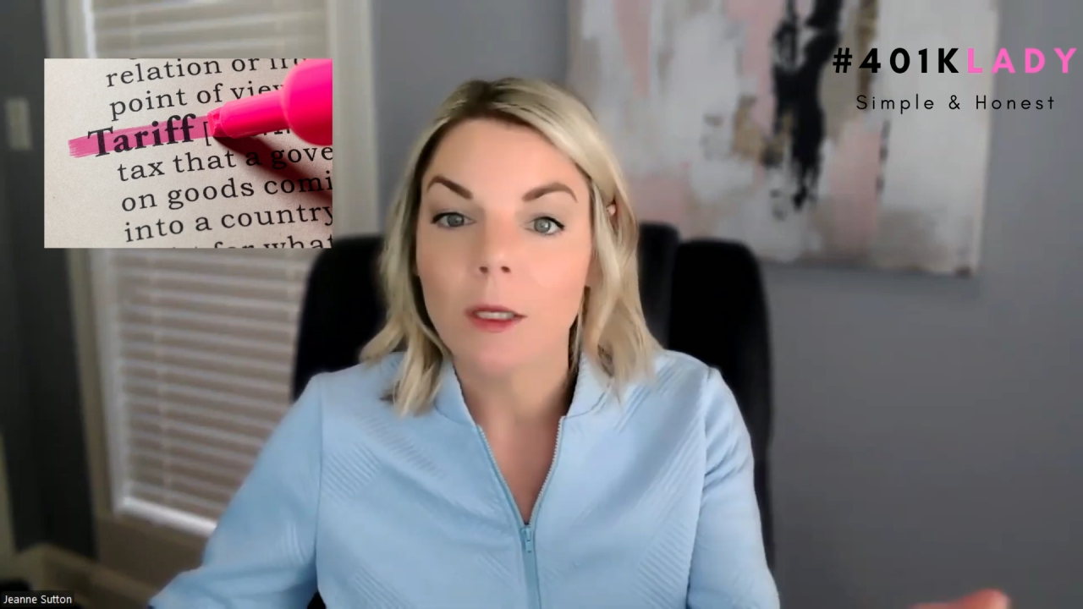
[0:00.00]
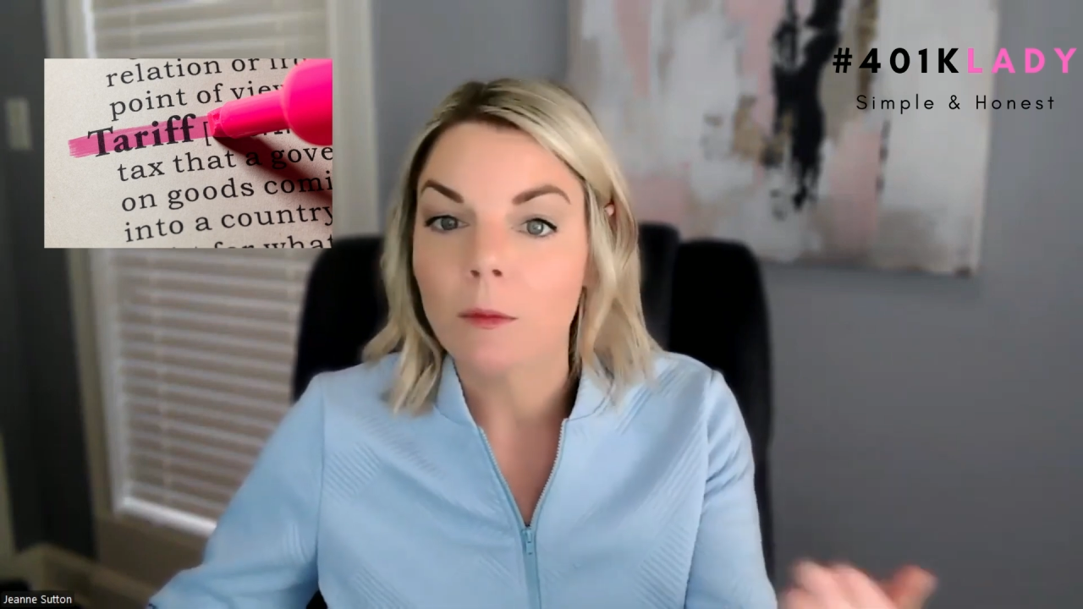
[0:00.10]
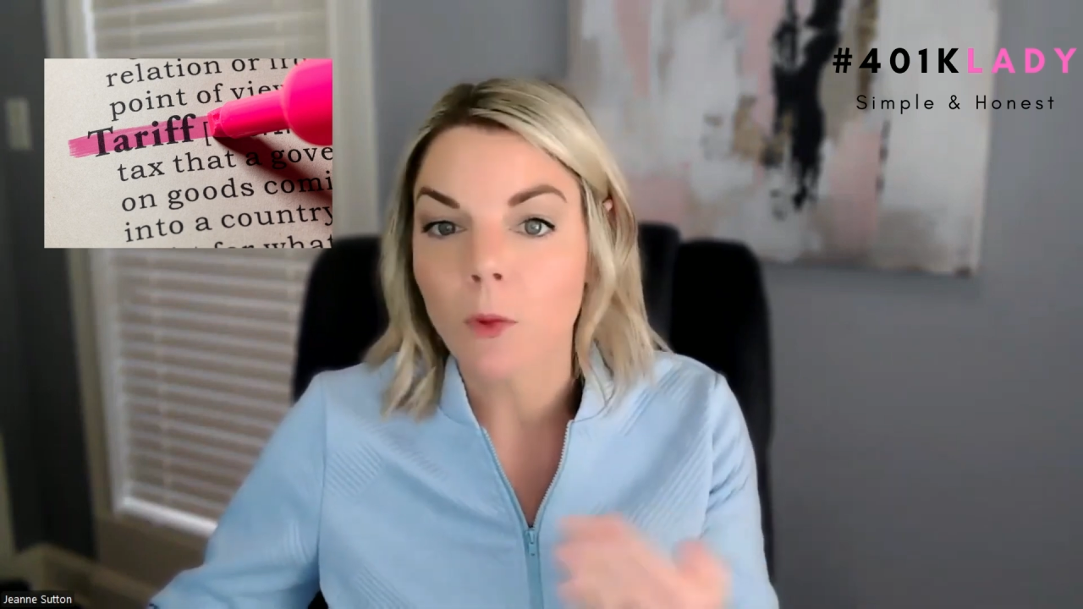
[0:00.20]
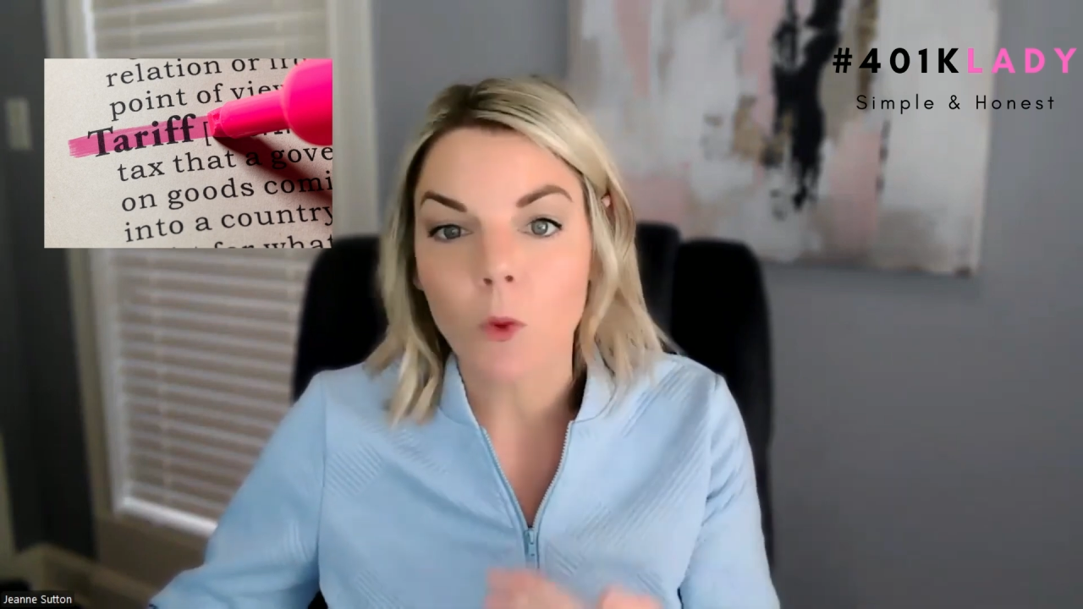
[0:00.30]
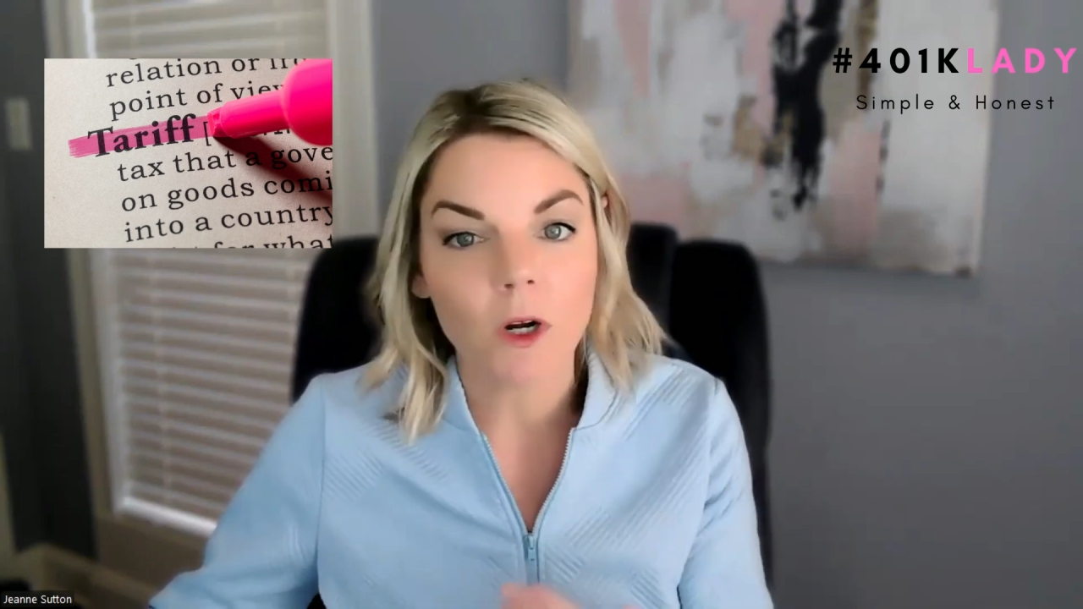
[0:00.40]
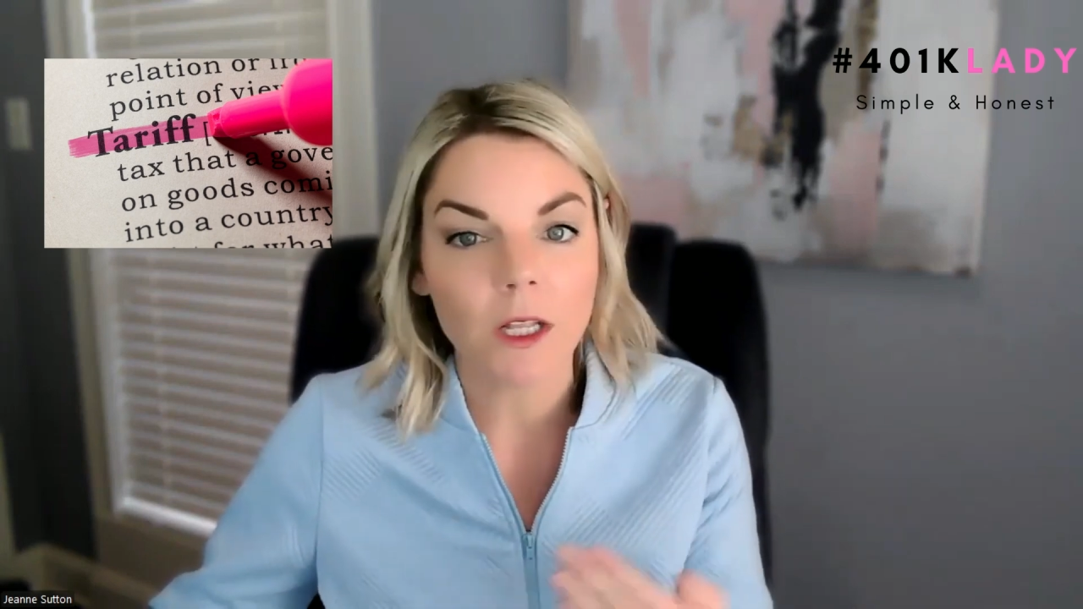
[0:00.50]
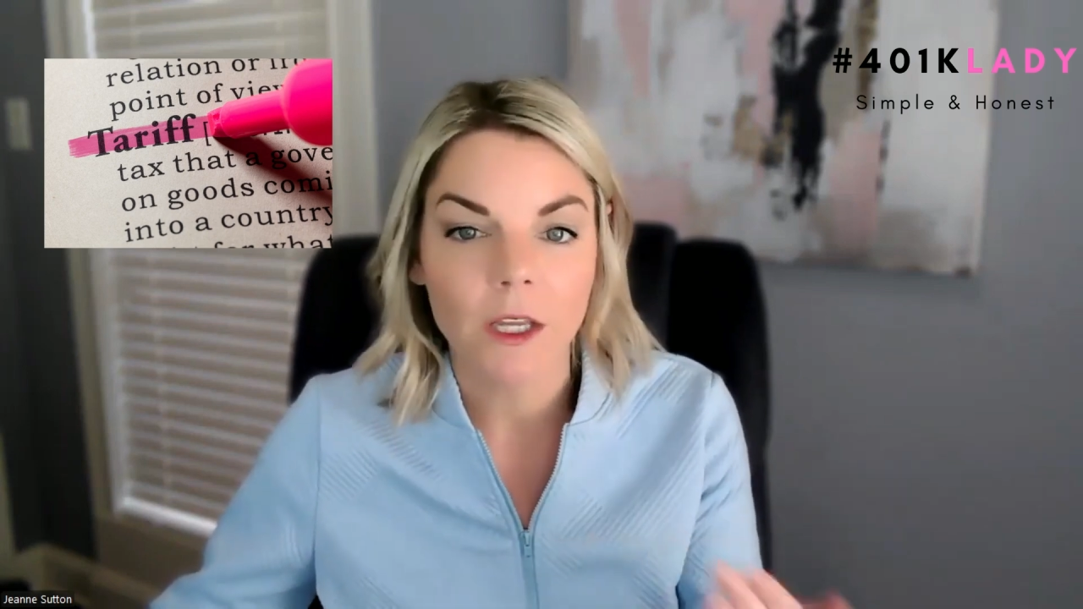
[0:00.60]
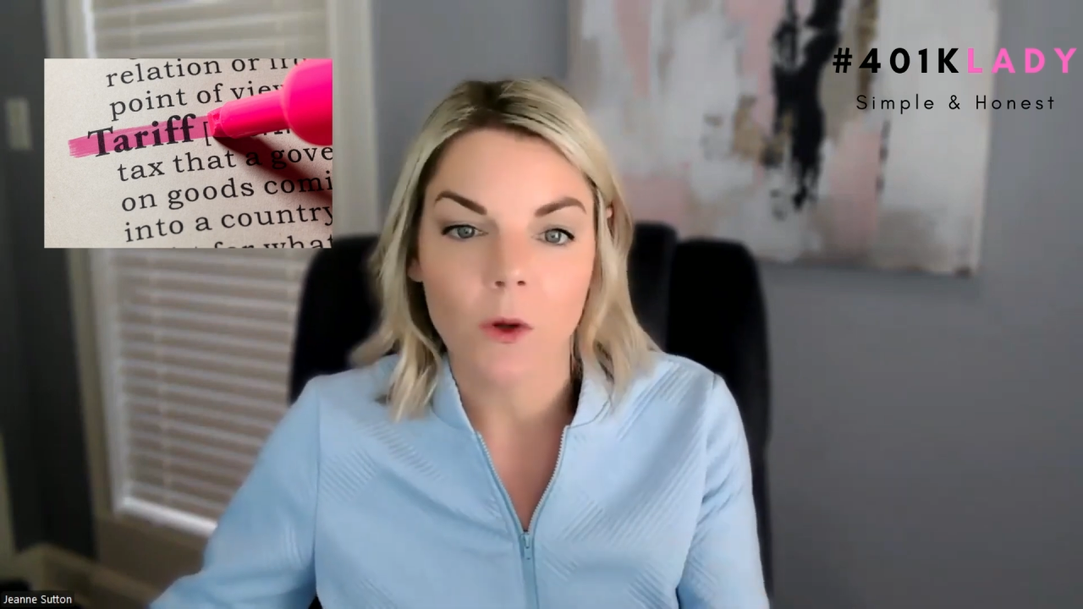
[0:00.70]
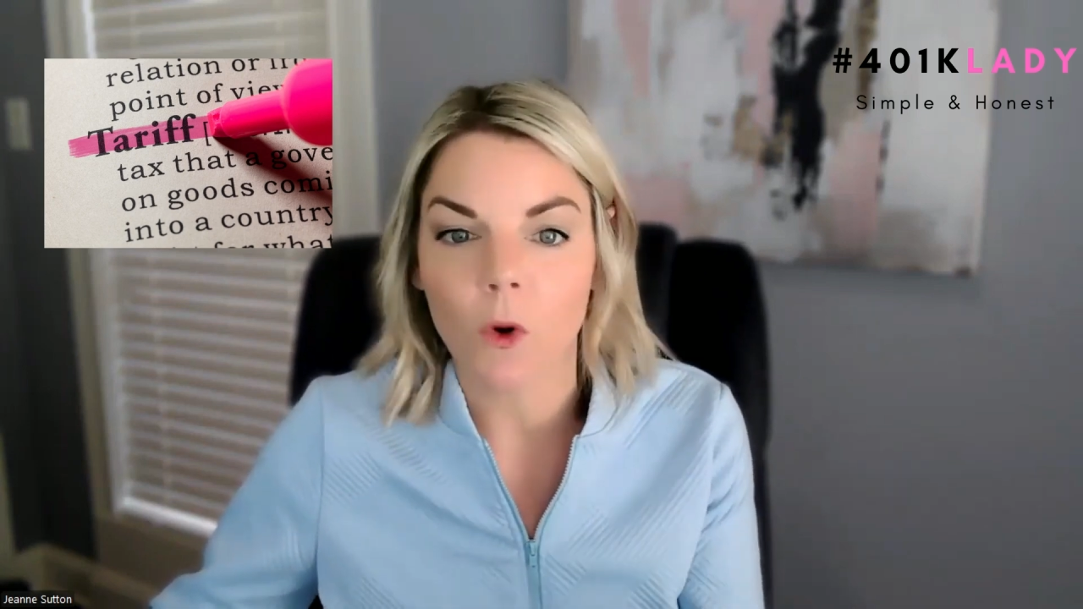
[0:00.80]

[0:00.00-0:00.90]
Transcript: importing